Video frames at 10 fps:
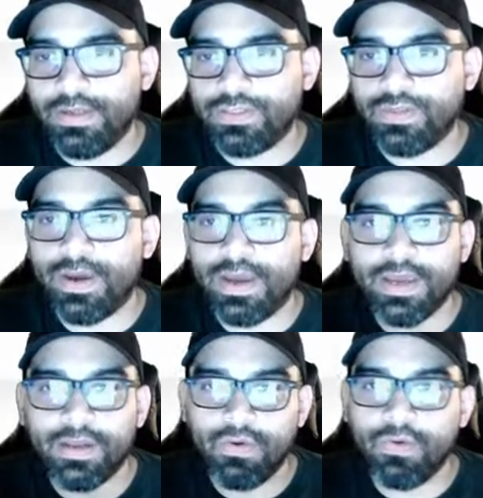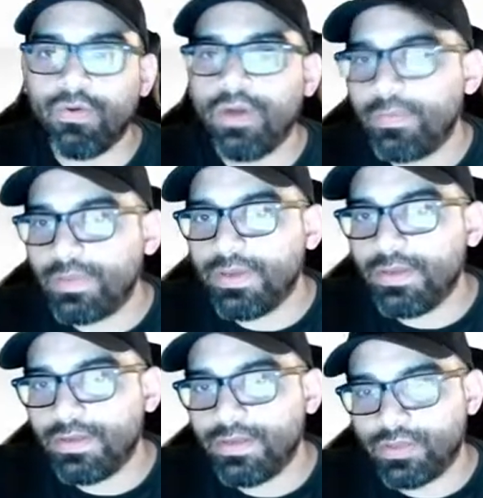And so I had grown up
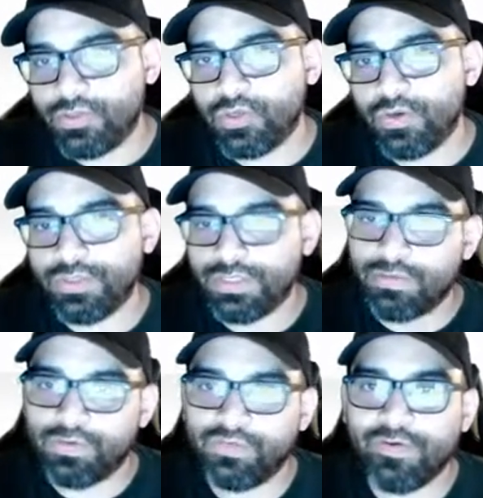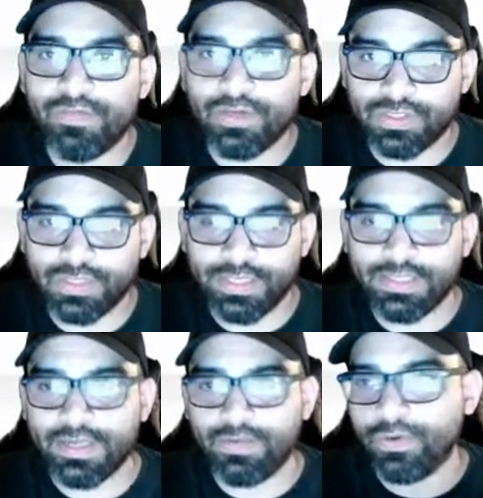in a church that was very much like
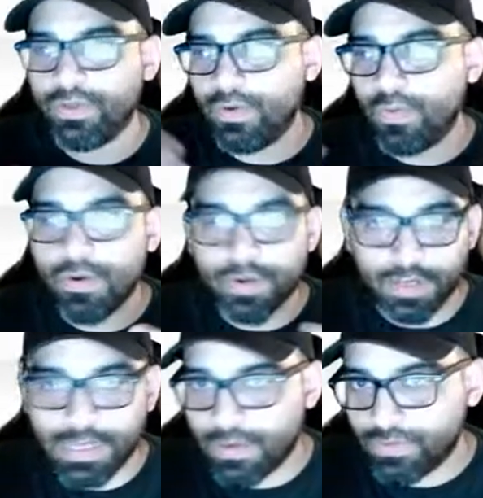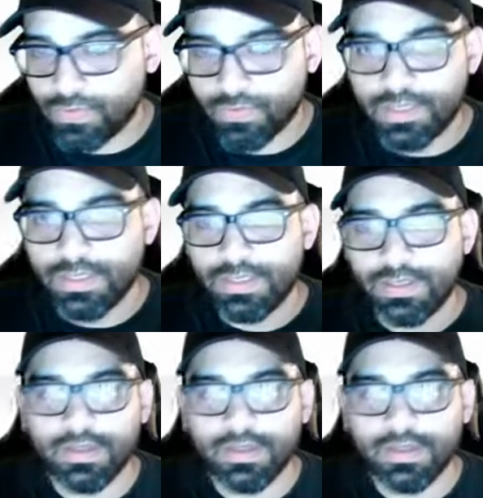that, where you weren't allowed to read,